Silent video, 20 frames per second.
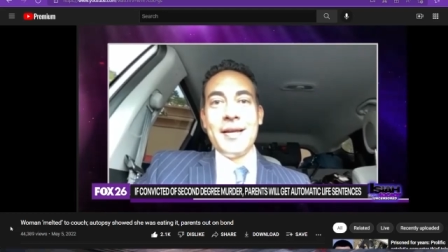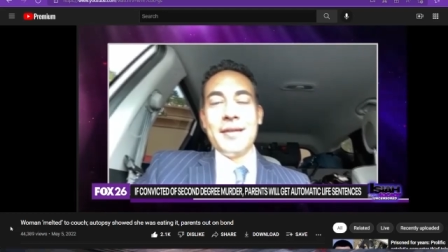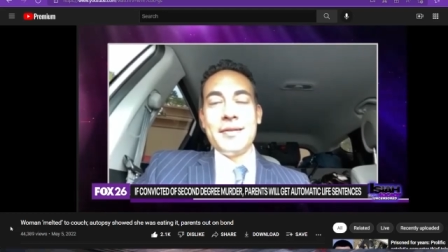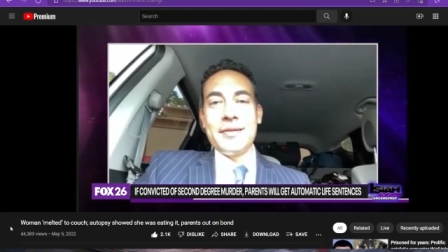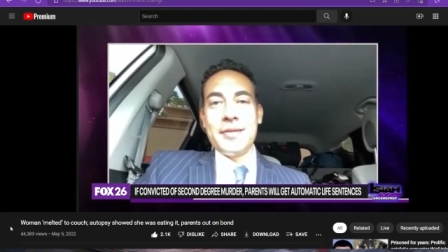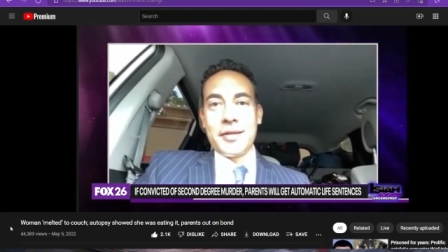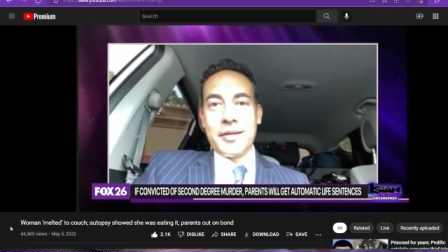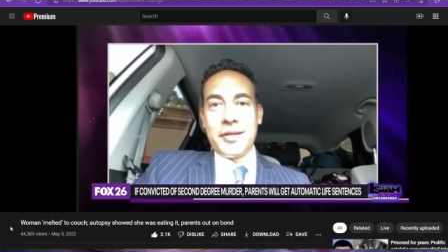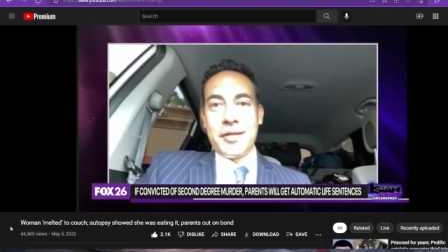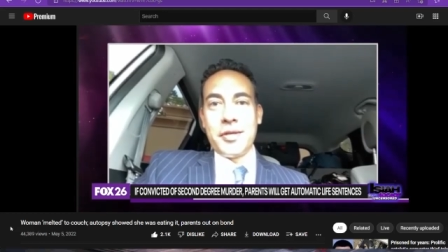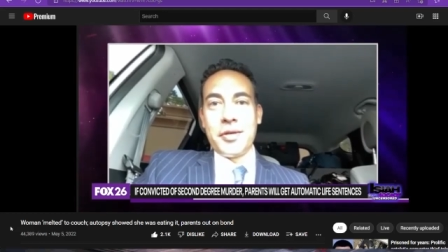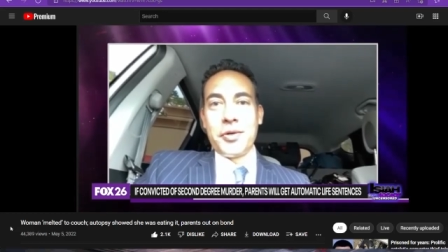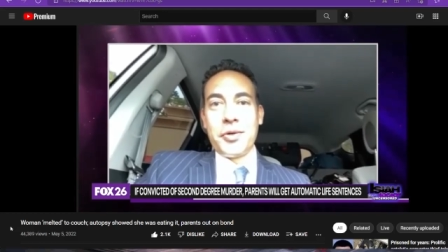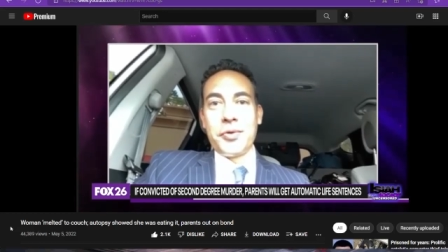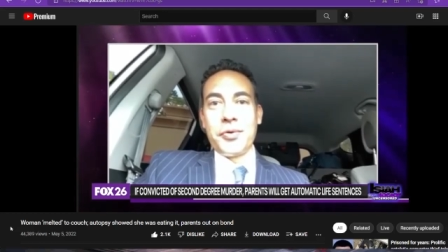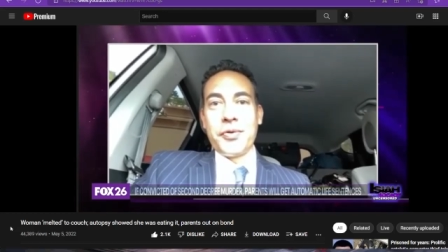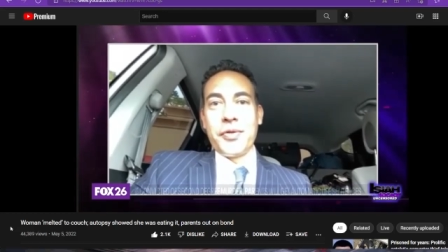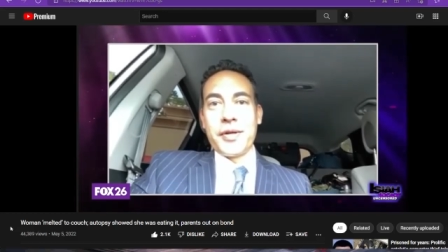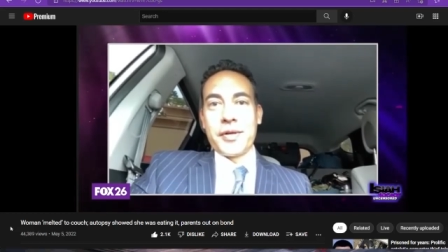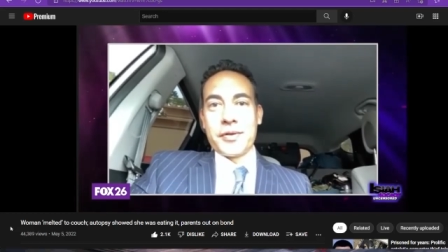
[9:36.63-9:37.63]
to
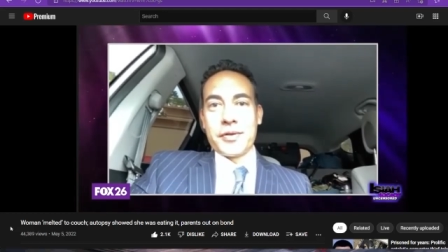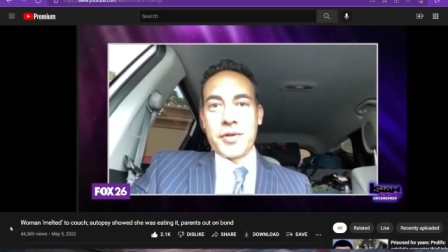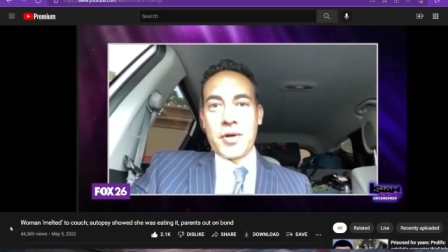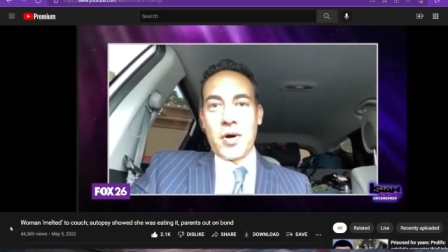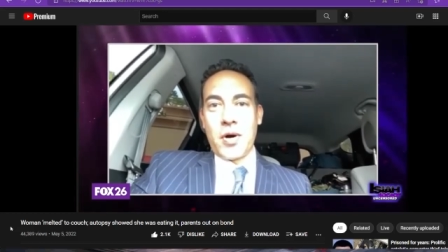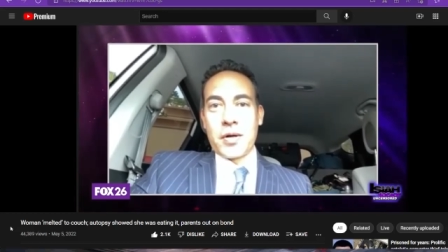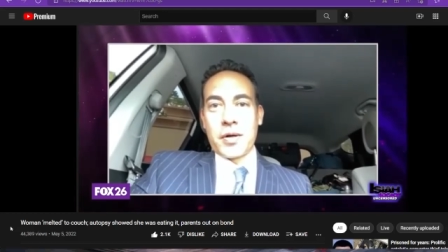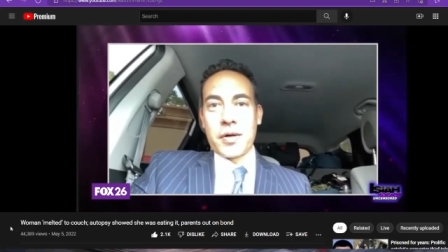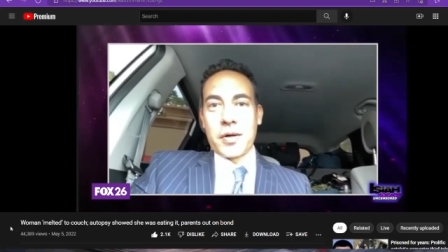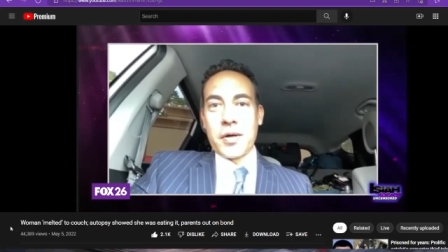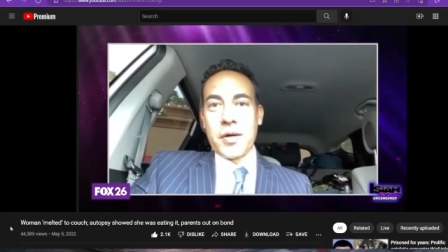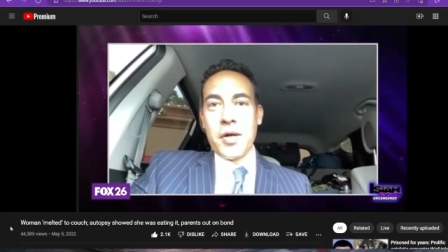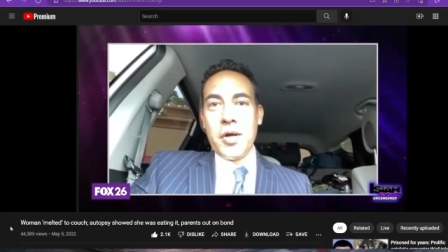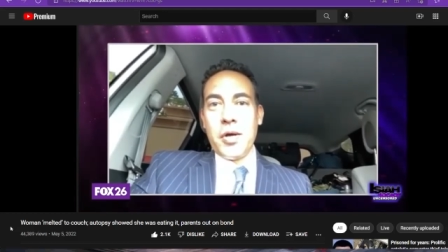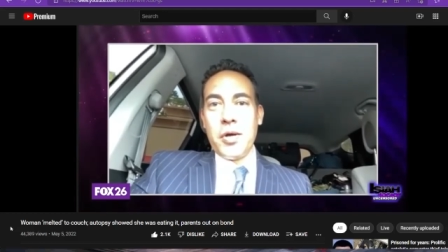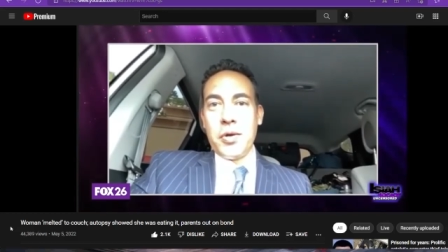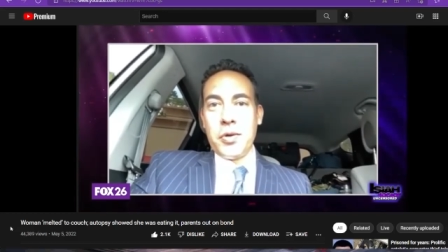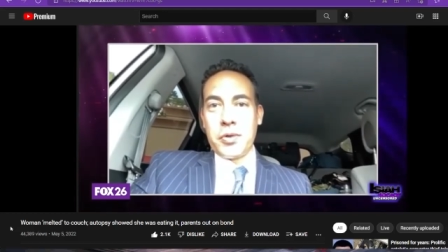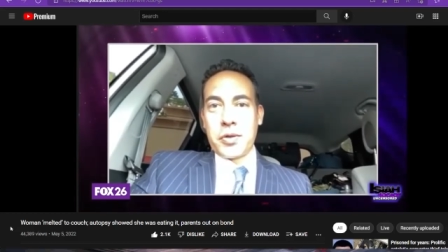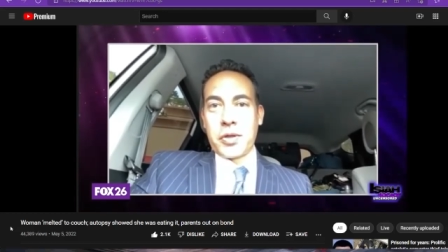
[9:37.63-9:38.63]
kill their daughter
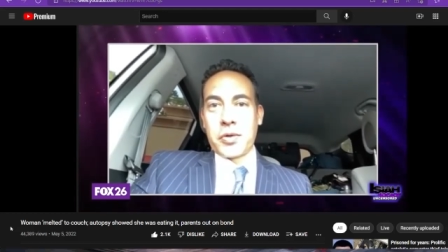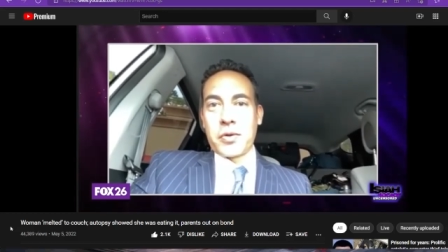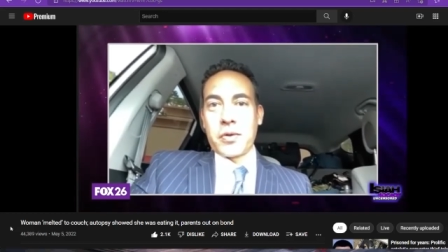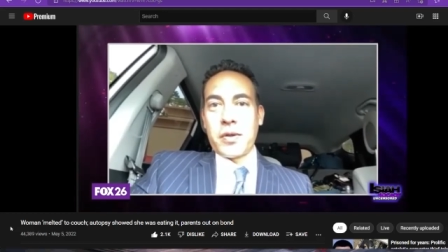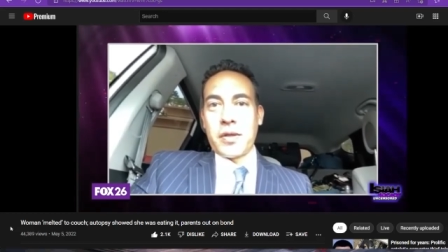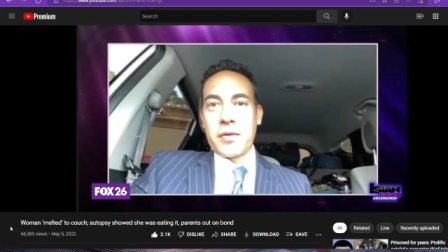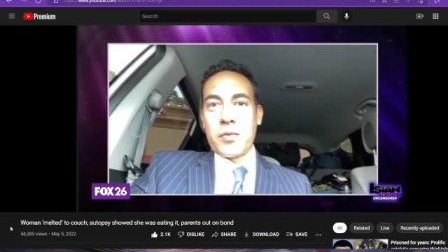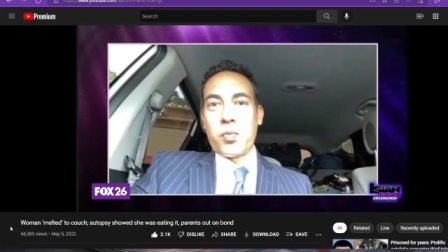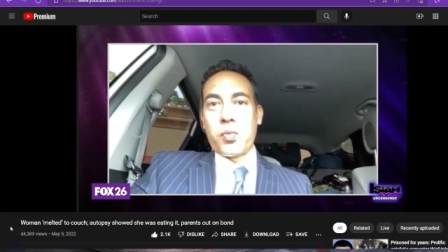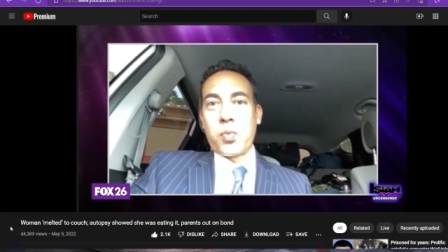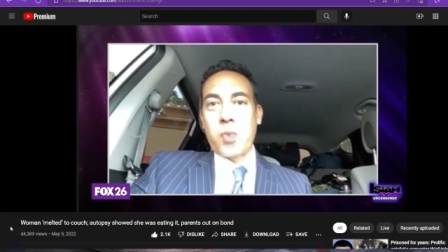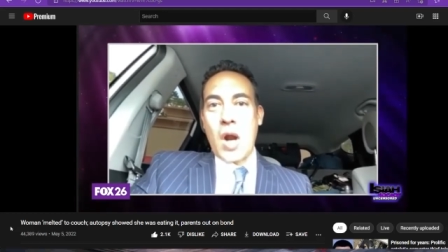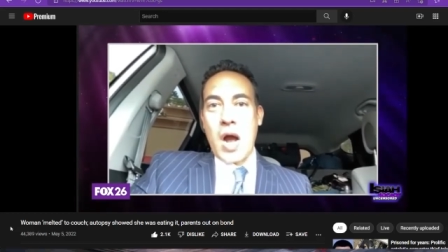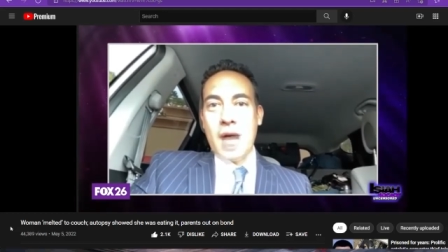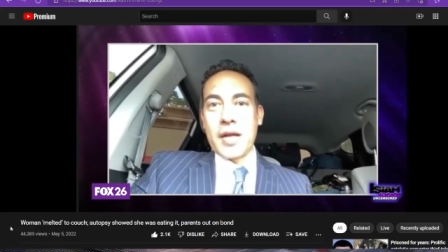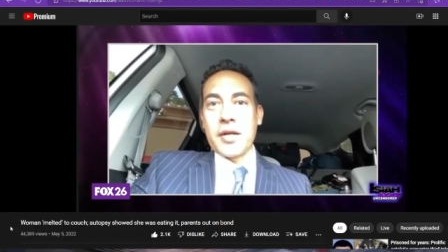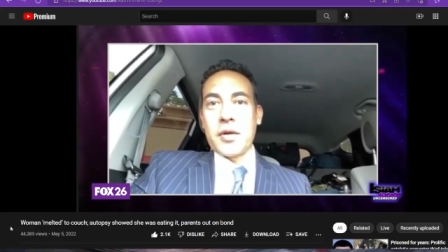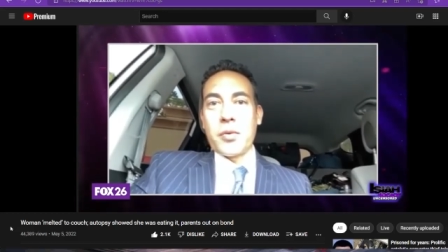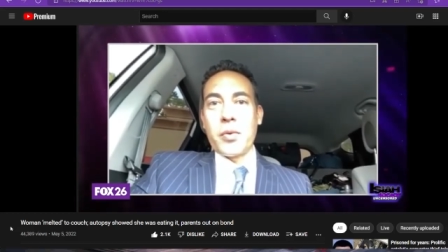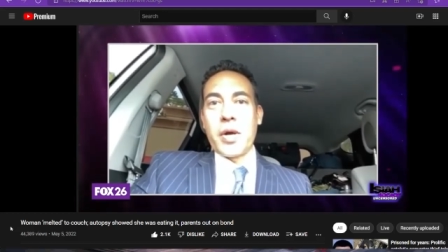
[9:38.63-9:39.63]
who literally
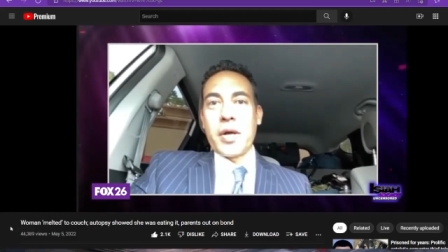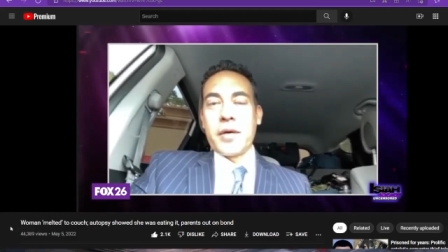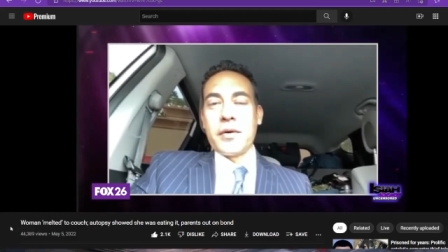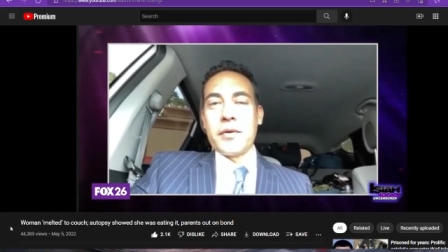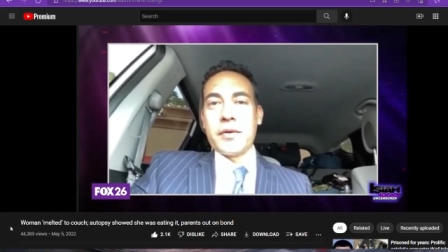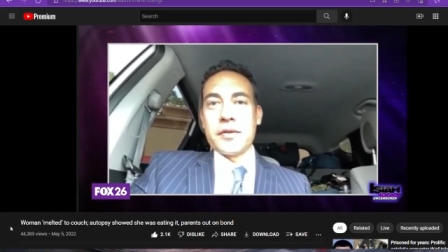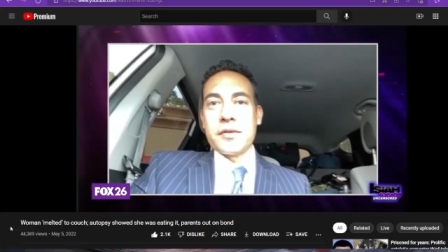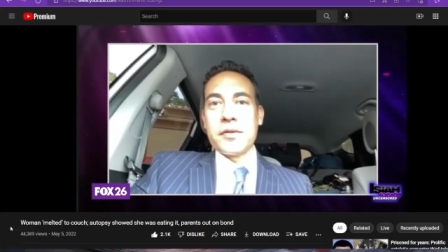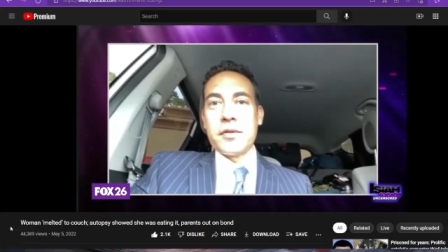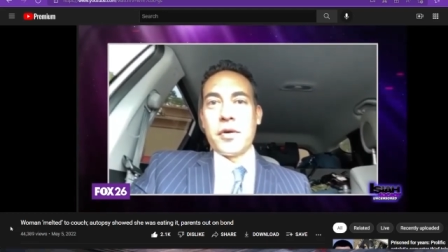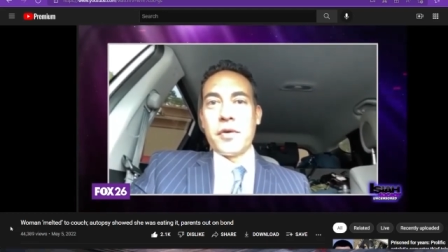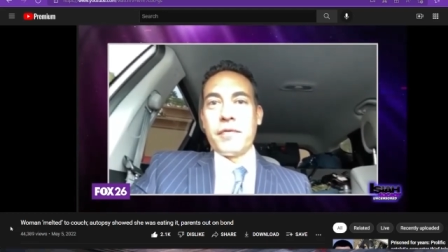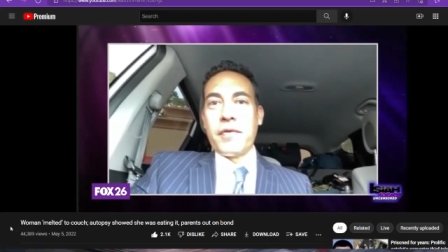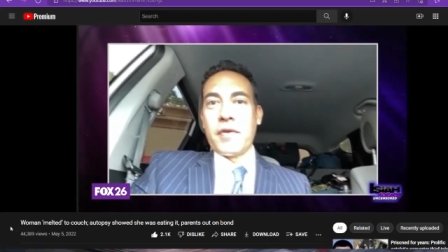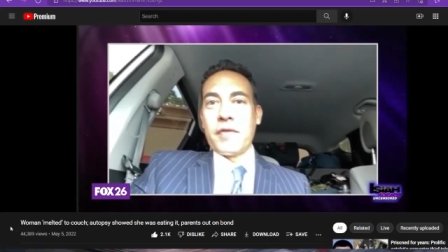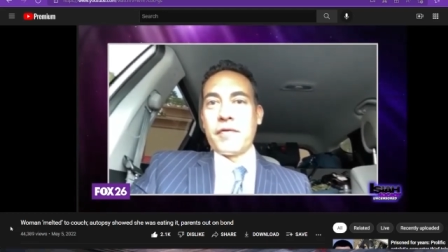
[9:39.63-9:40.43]
rotted away on the sofa